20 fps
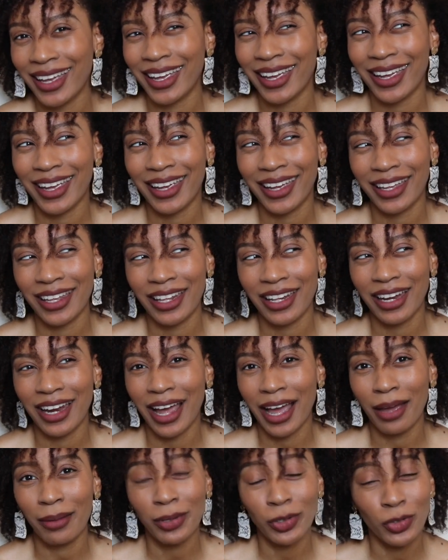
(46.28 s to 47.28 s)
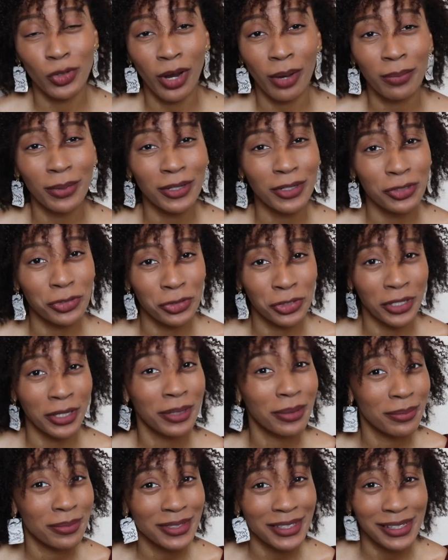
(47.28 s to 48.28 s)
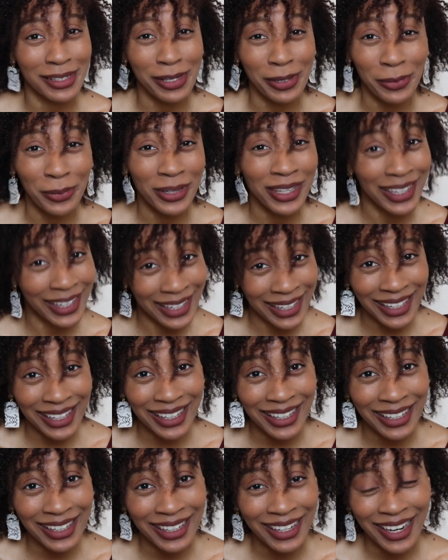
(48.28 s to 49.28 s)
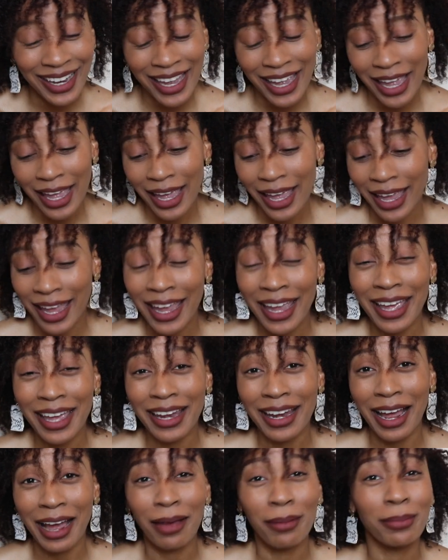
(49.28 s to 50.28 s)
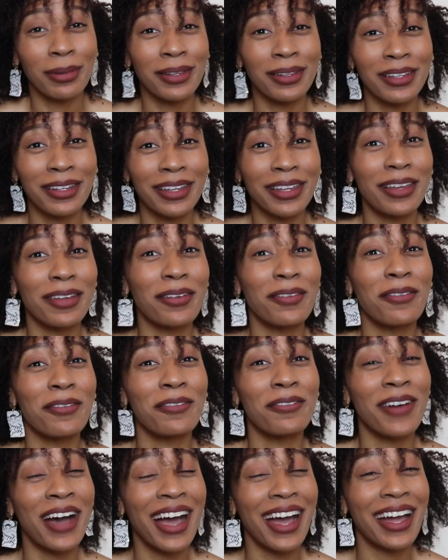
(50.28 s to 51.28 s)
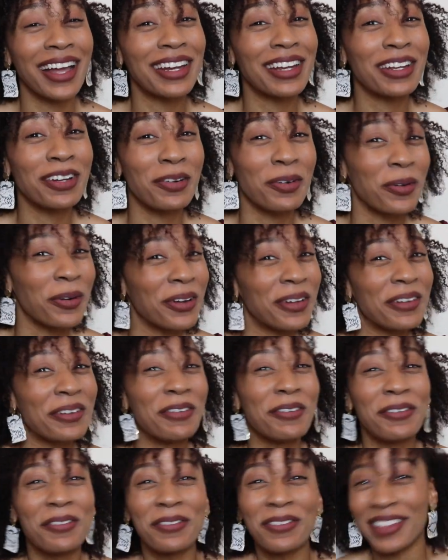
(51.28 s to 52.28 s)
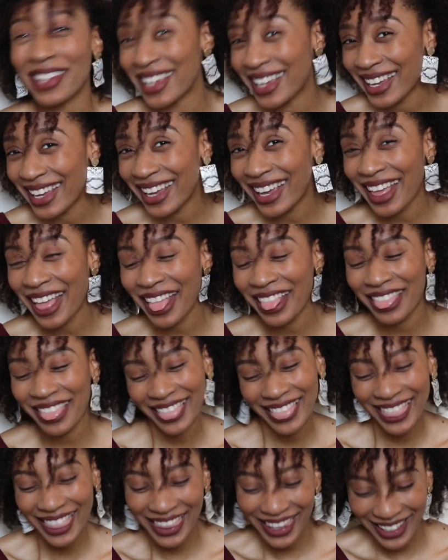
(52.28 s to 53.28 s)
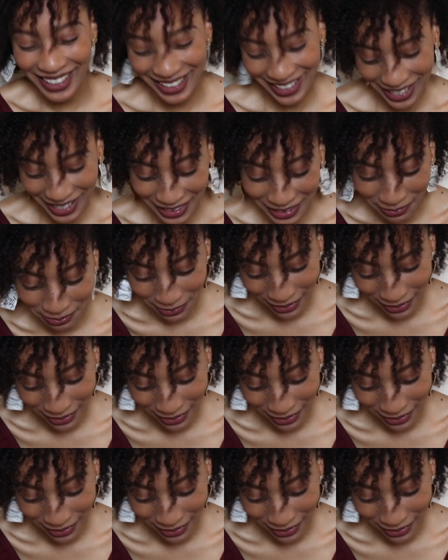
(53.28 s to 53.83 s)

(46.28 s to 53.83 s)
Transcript: and I be dropping gems low-key, and I be looking fine and on fleek. Got the